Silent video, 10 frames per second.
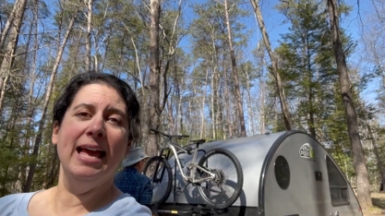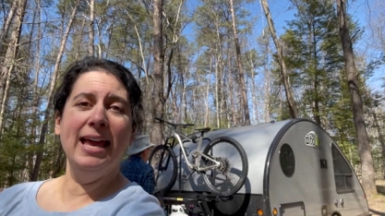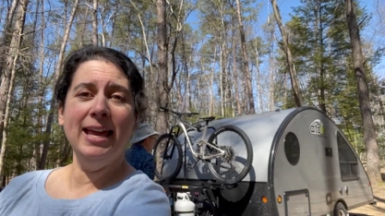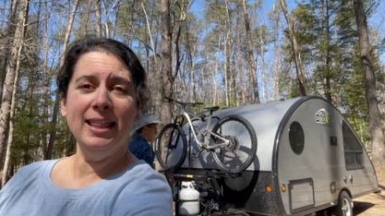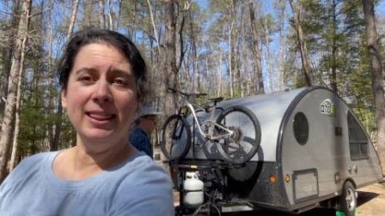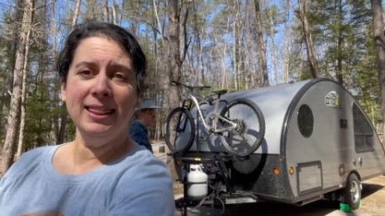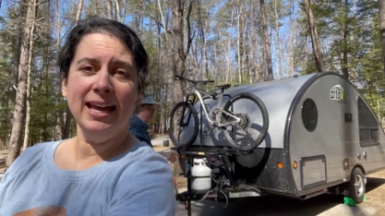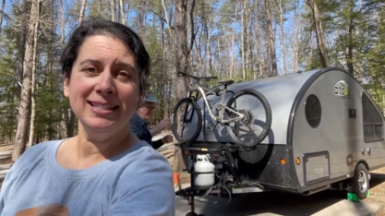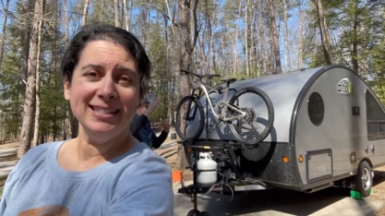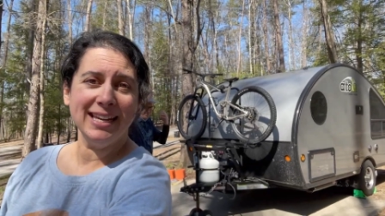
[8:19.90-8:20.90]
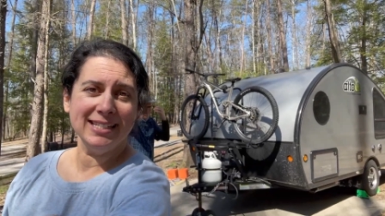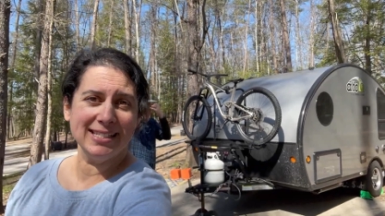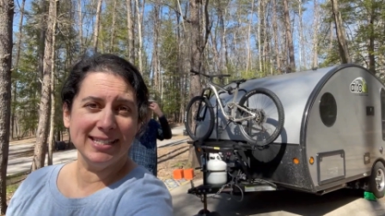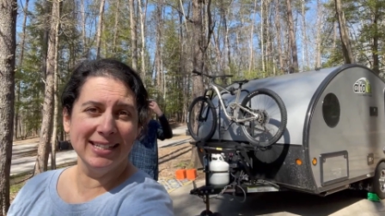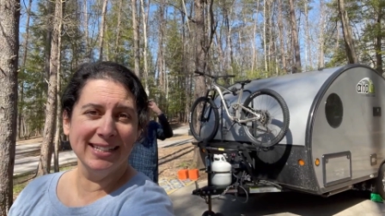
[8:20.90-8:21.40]
and the
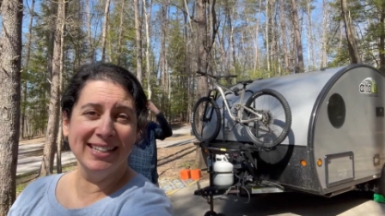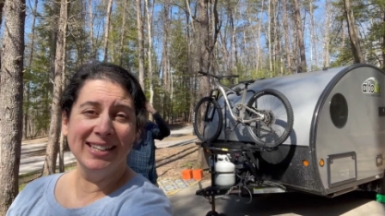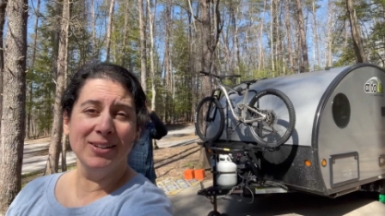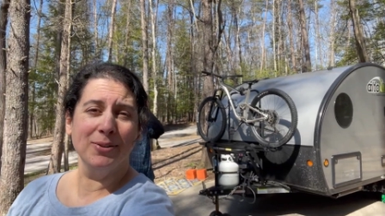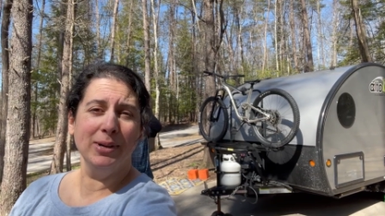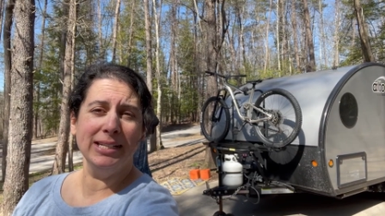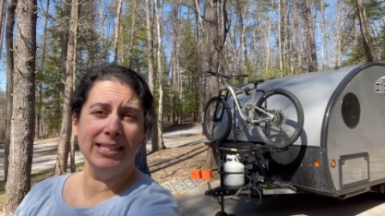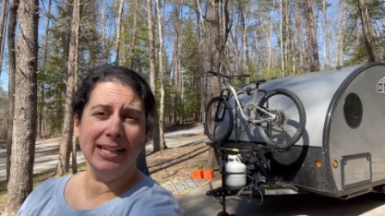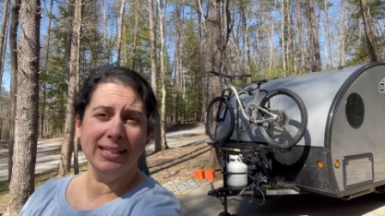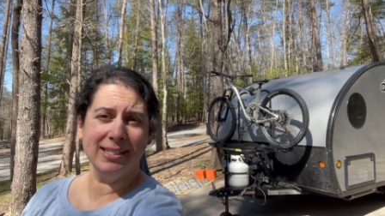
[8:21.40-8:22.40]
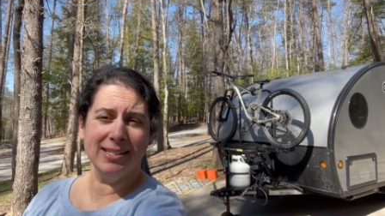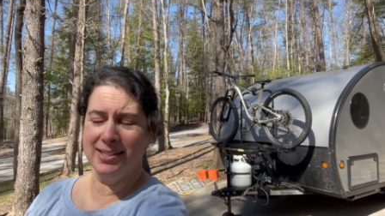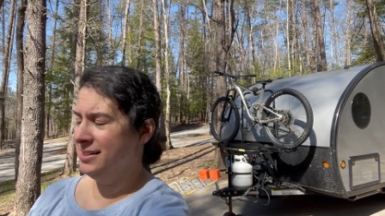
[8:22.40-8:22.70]
that's ground. it. We did it.